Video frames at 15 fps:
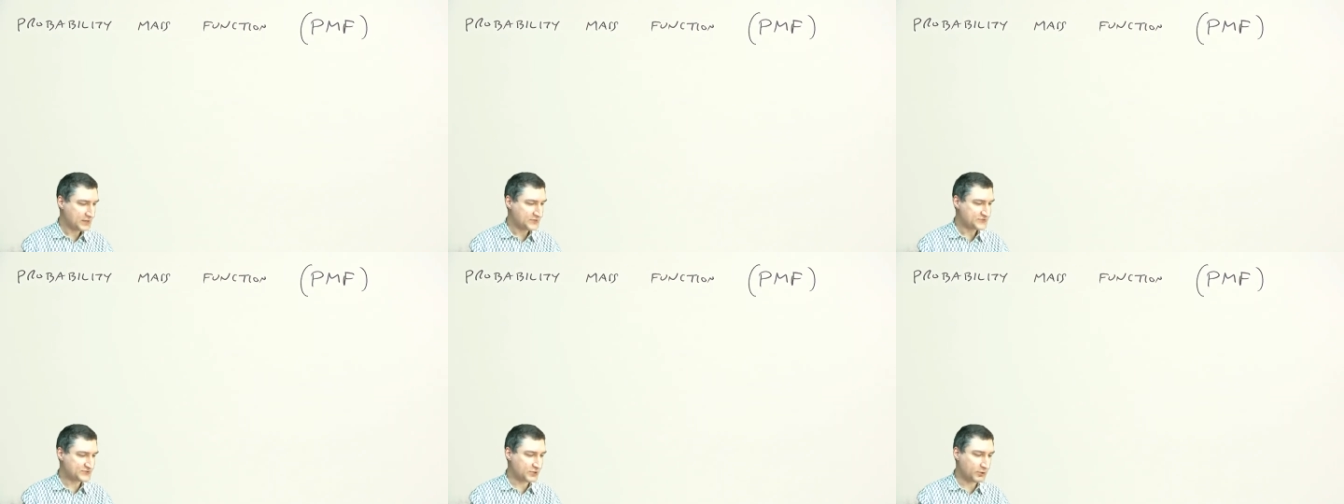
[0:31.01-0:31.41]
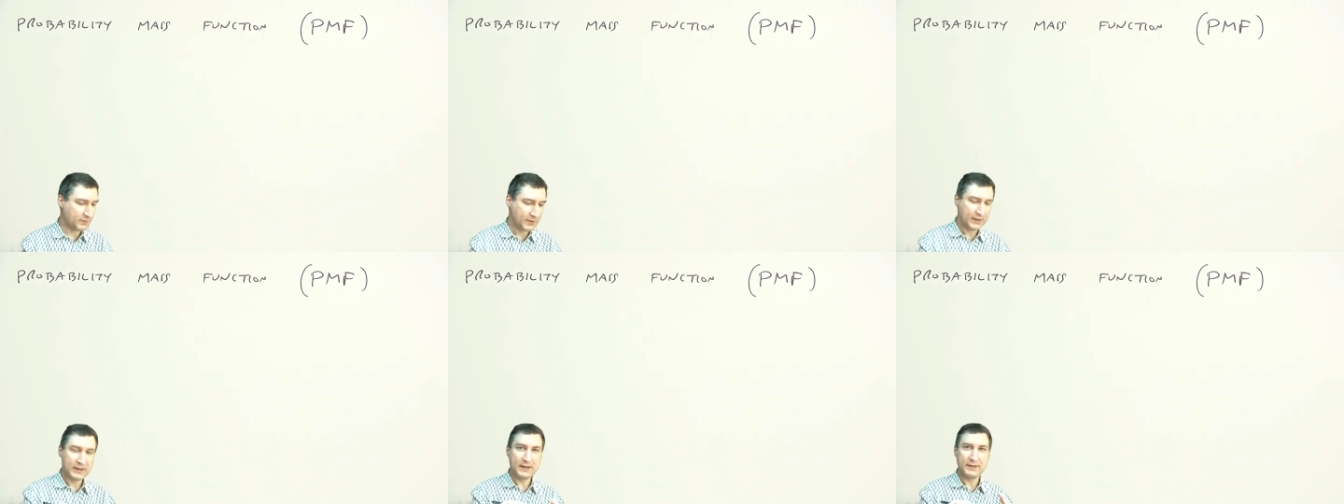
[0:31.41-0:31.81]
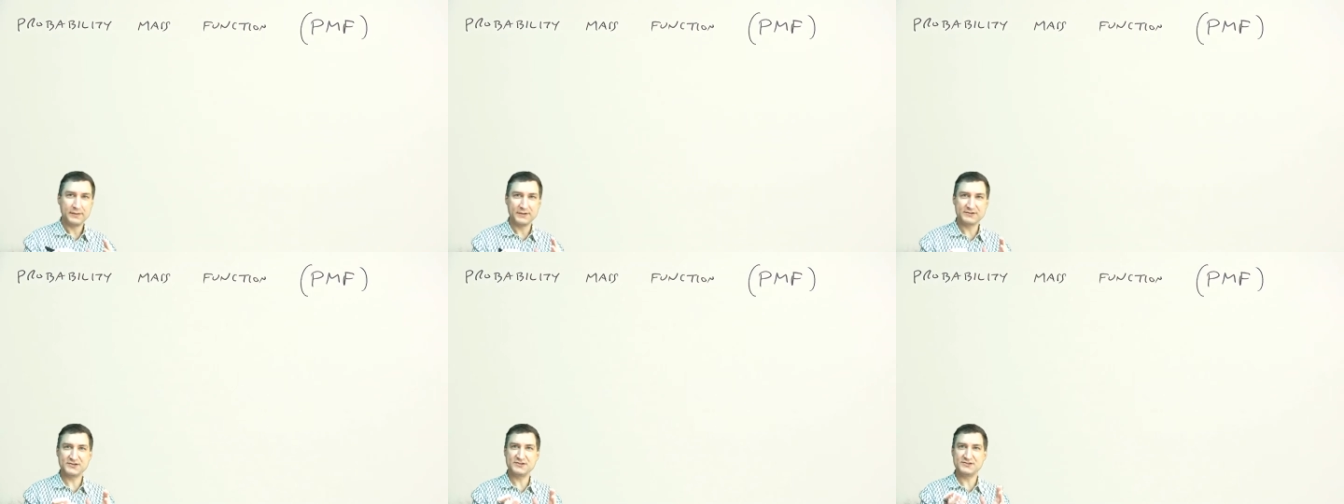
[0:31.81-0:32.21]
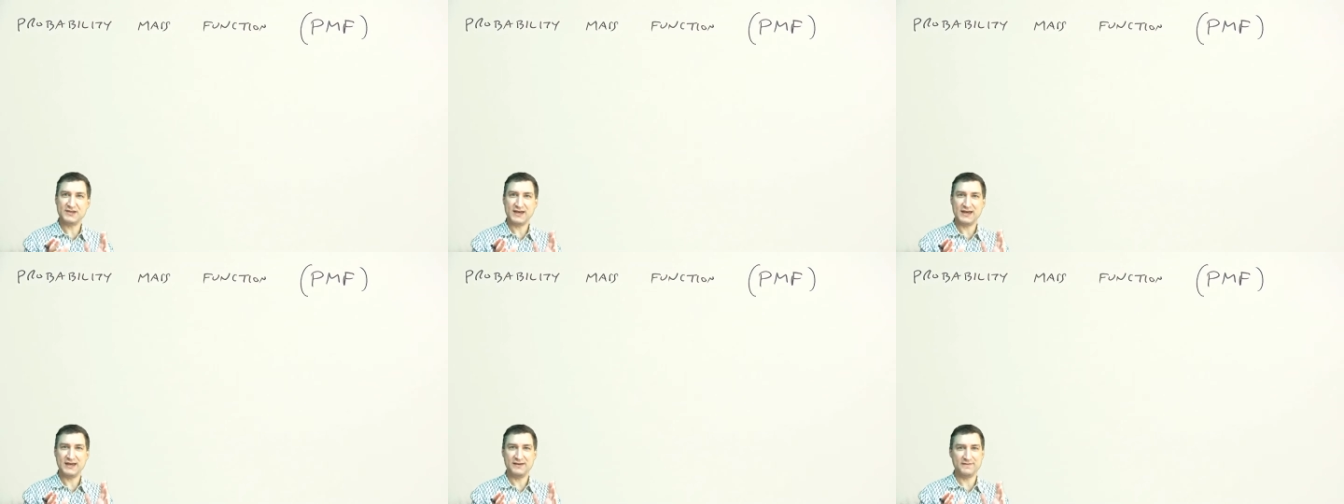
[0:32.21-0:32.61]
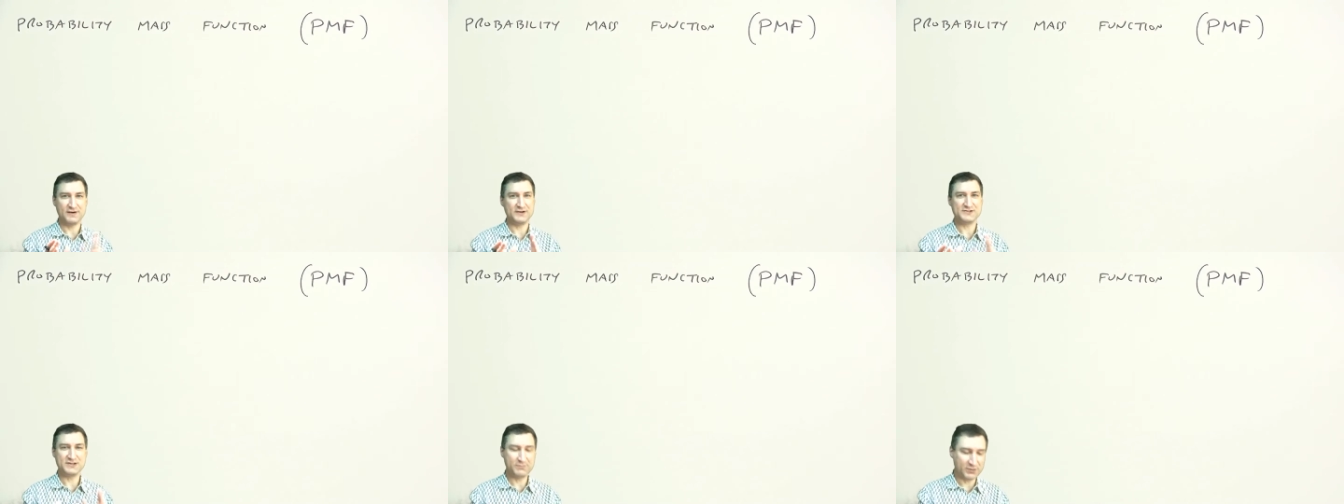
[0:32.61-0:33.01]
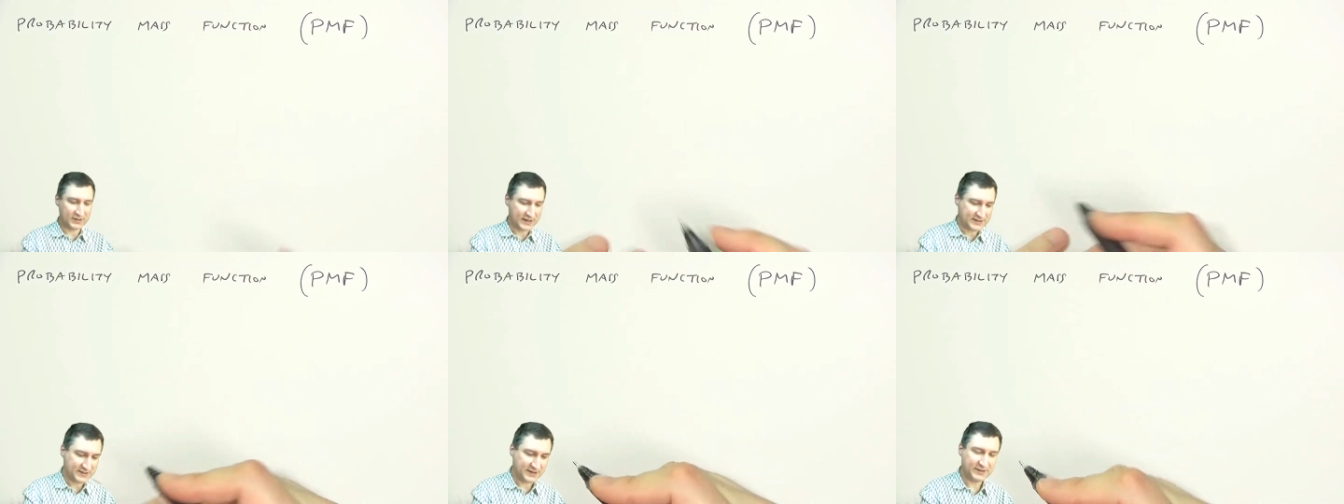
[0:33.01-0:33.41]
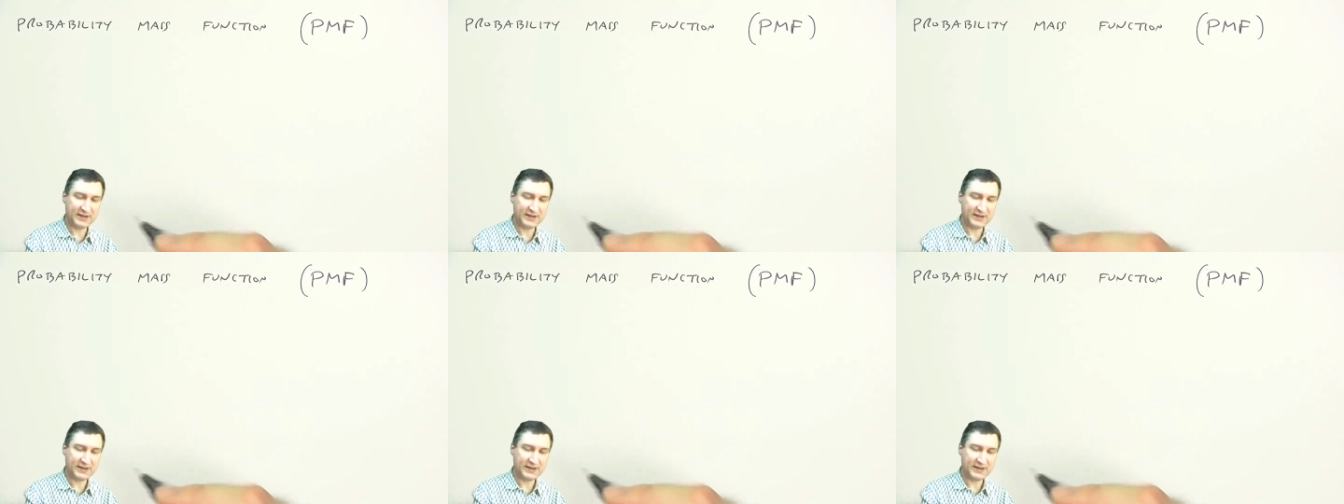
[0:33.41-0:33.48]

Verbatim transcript: So this is a very simple idea.